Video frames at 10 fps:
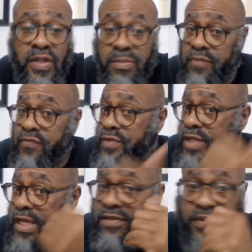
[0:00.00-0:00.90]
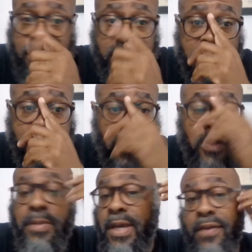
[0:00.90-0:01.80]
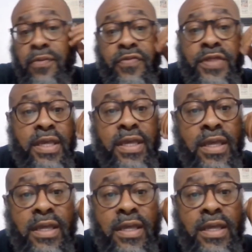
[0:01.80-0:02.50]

Before last segment, I talked about I don't think